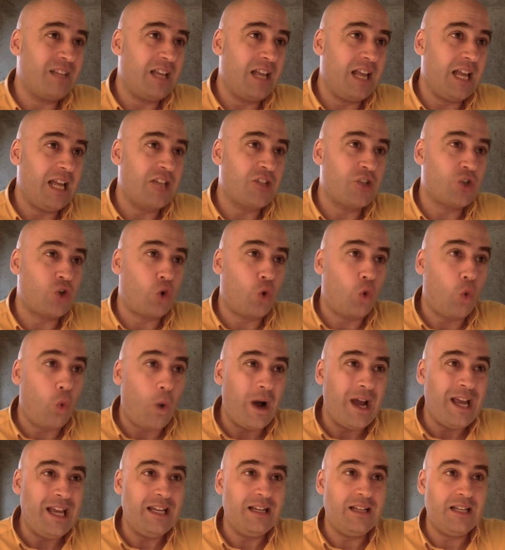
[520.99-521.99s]
It's
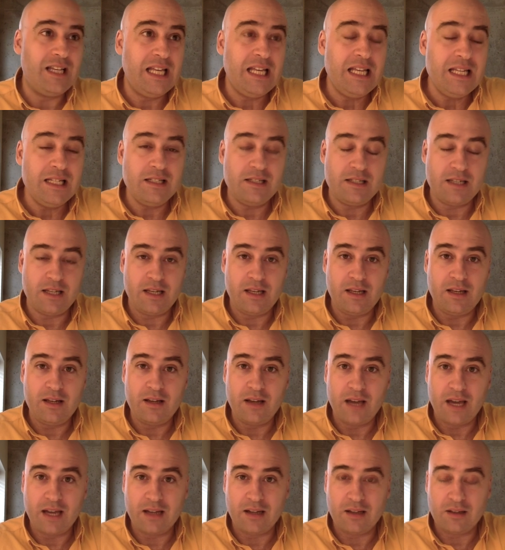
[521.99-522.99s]
quite easy
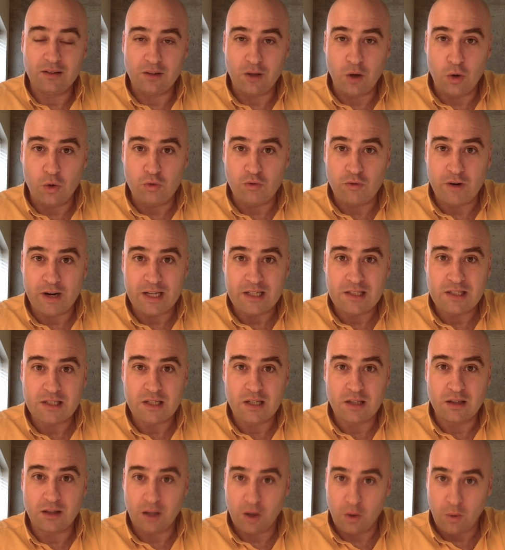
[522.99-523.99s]
and low risk
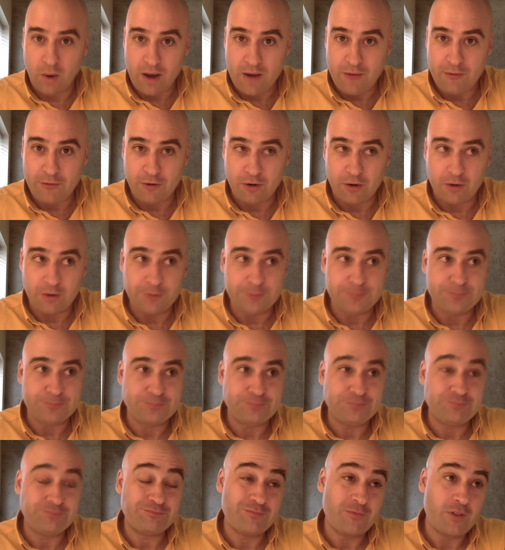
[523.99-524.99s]
and low effort
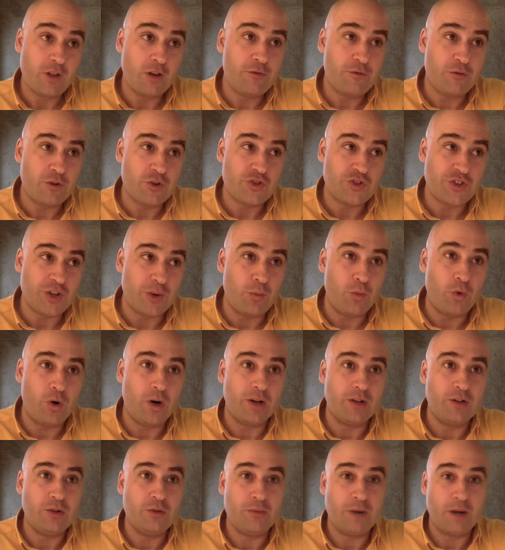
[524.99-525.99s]
for
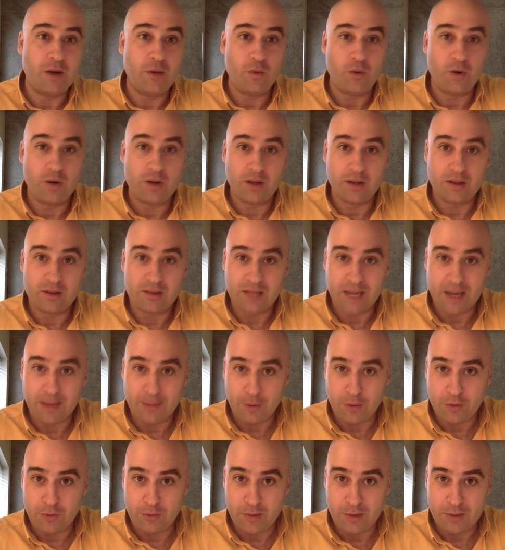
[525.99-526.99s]
someone who might want to
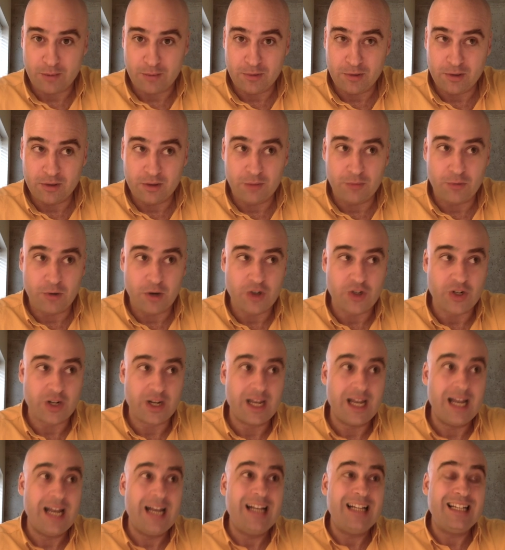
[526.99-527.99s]
collaborate with me in a political
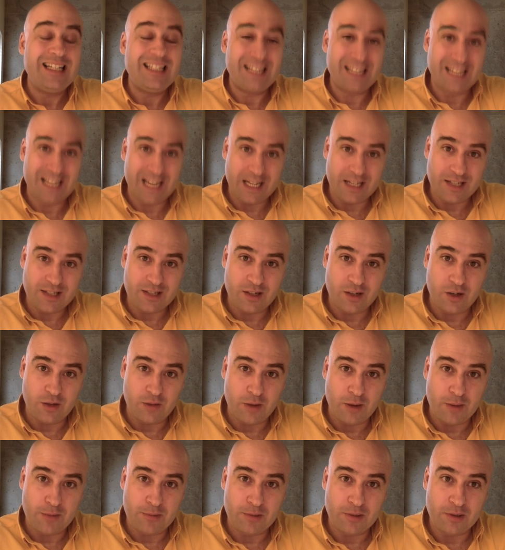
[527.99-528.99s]
project to get to know
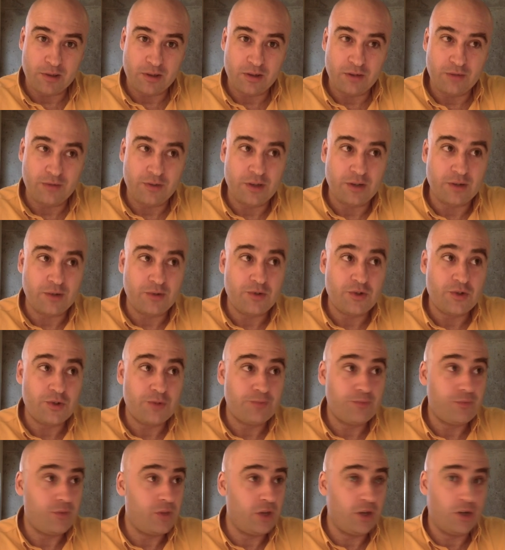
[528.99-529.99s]
my political
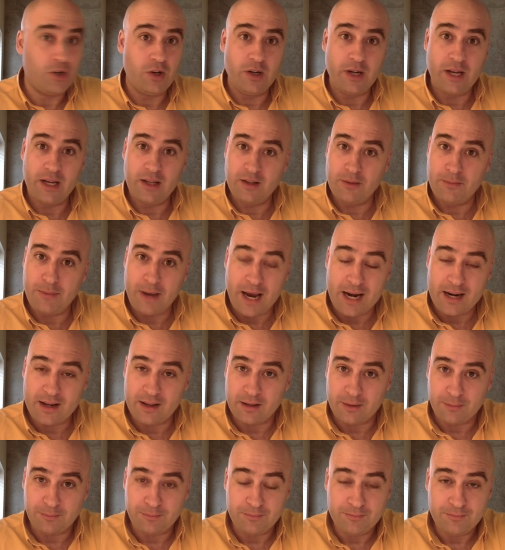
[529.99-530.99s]
views, the good and the bad of
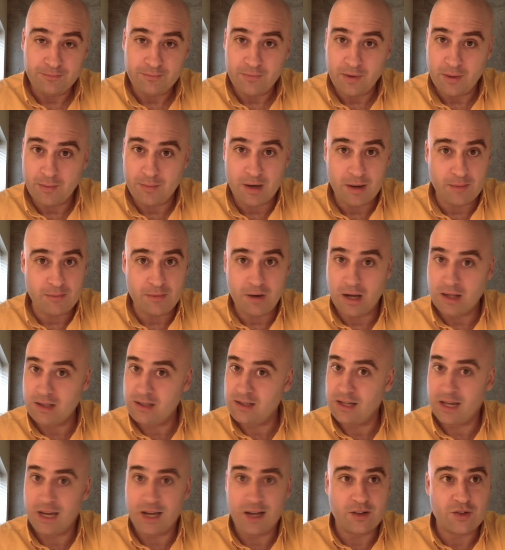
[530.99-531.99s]
them. I mean, I'm not
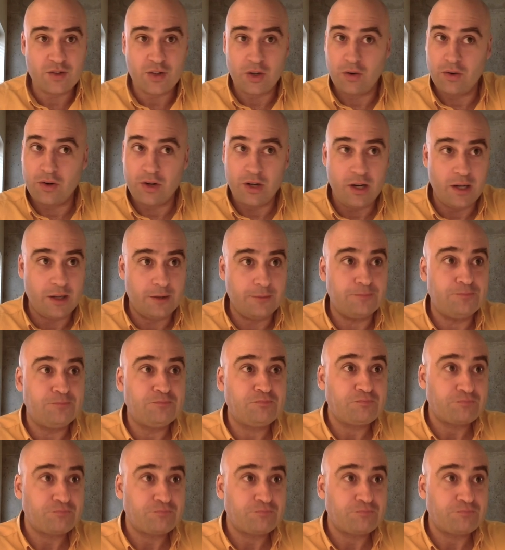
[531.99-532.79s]
saying it's all good.